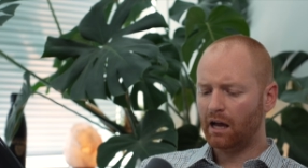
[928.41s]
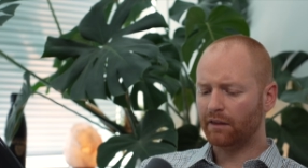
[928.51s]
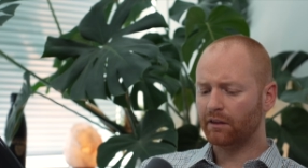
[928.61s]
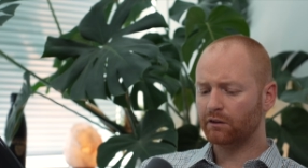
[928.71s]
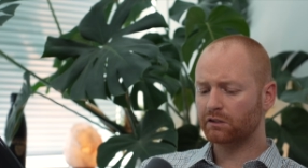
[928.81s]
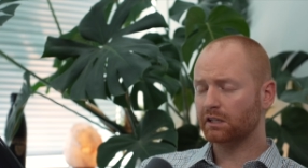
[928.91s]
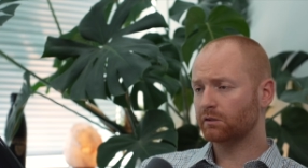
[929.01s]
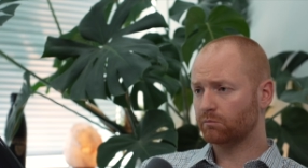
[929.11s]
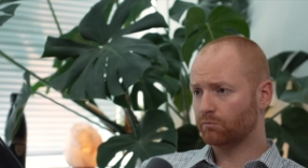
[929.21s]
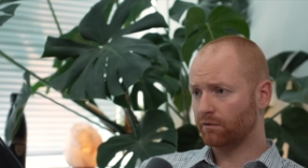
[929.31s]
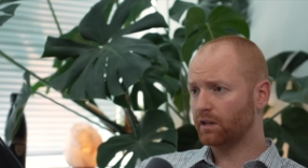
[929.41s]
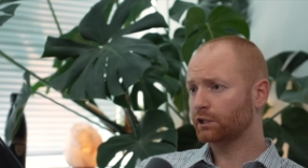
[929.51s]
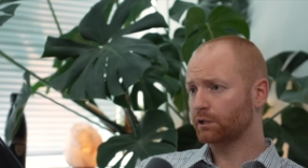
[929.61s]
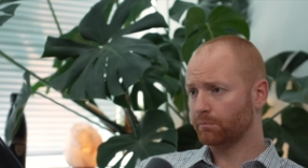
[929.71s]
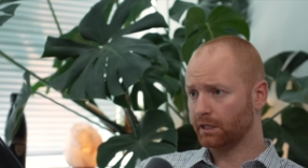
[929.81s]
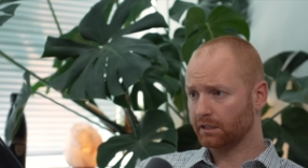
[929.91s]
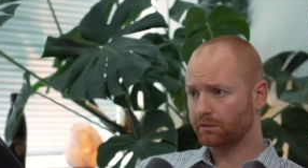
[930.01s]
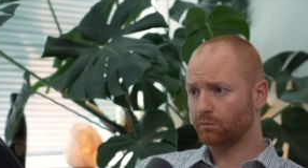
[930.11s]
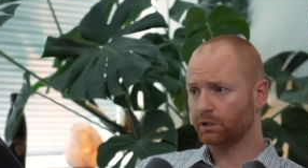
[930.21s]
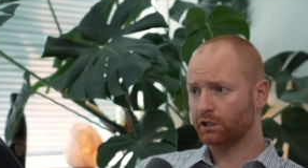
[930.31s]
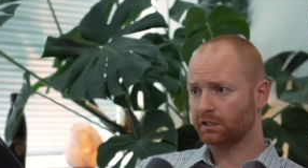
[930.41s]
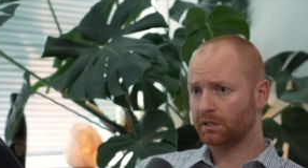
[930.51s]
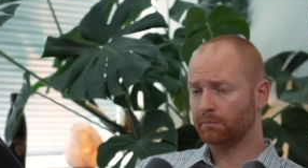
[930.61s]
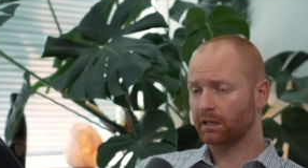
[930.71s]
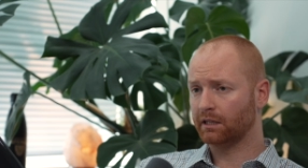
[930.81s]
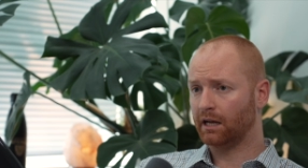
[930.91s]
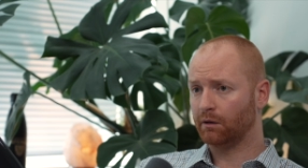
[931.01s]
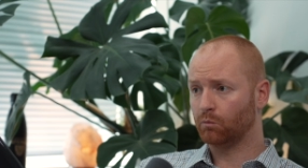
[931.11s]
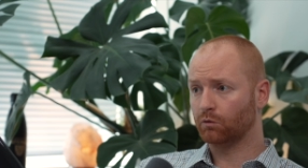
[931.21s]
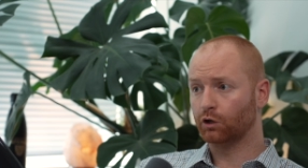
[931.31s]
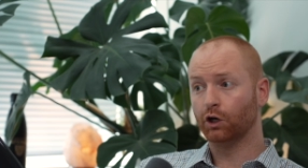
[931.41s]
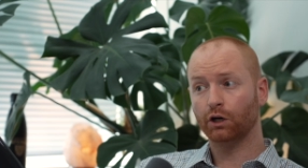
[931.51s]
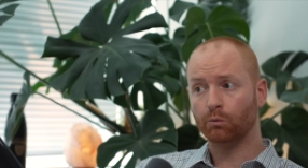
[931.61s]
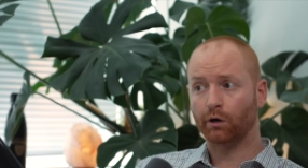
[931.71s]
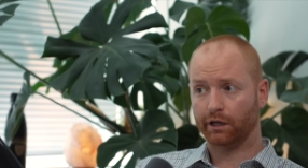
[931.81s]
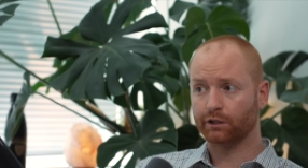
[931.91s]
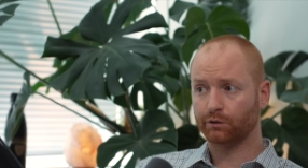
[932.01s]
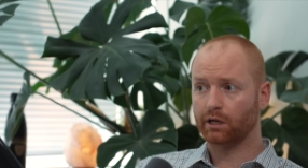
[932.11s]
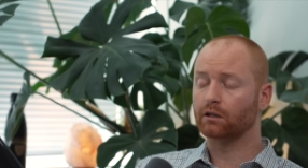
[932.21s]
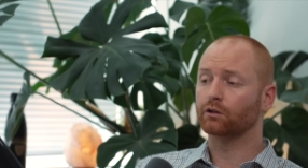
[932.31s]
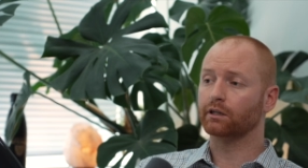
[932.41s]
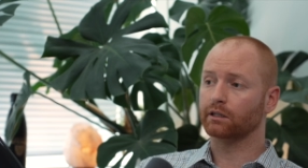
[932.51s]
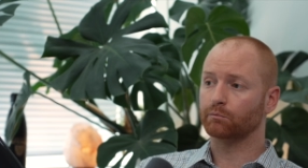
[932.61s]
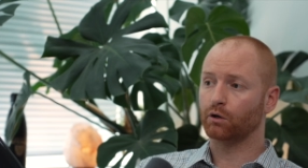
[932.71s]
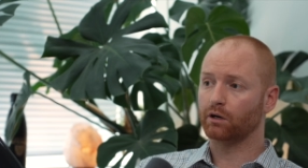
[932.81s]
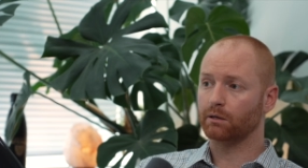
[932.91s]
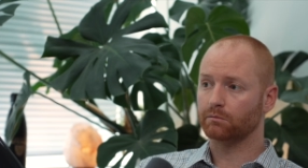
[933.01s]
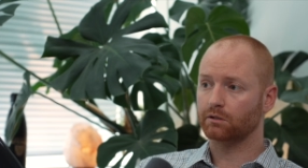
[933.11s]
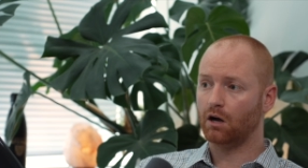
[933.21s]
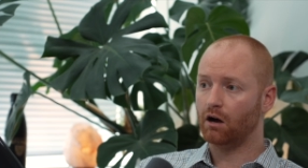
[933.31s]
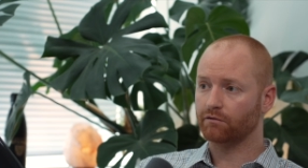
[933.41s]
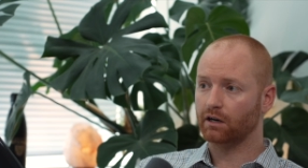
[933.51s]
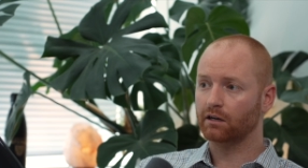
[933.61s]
And then there's this reflection piece, which is something that good work integrated learning programs offer.